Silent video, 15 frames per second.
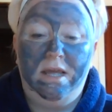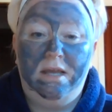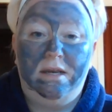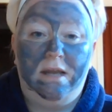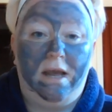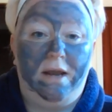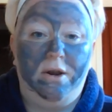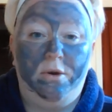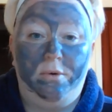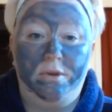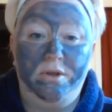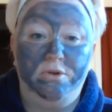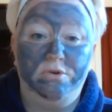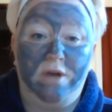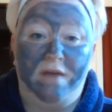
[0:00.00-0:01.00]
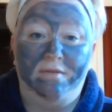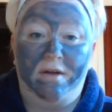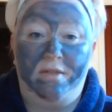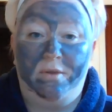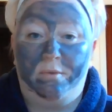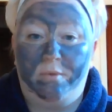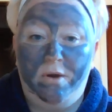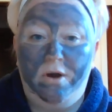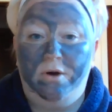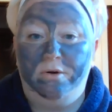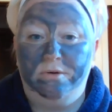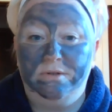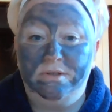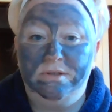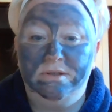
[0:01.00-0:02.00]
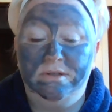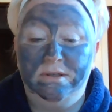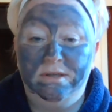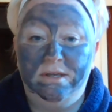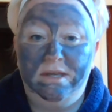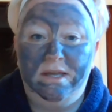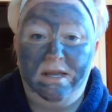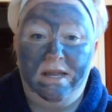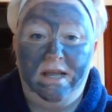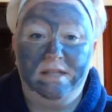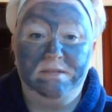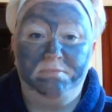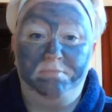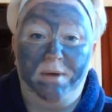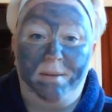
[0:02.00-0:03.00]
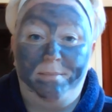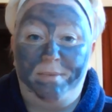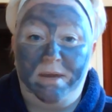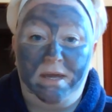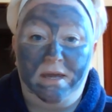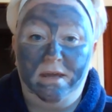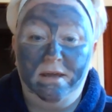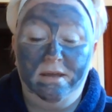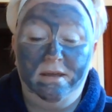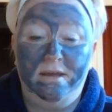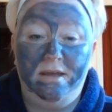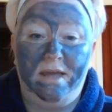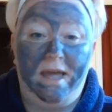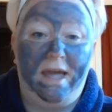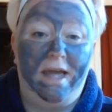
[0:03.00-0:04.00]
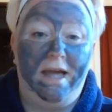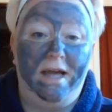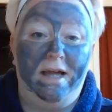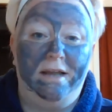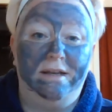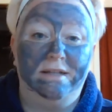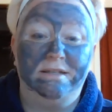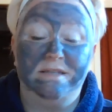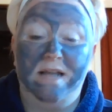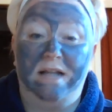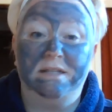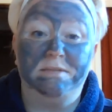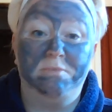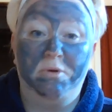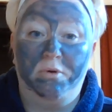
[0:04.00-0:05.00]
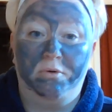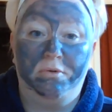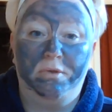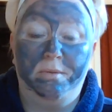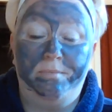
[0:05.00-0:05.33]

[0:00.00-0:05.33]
Now, I know when you drive on the roads, it's bumpy and it's not smooth.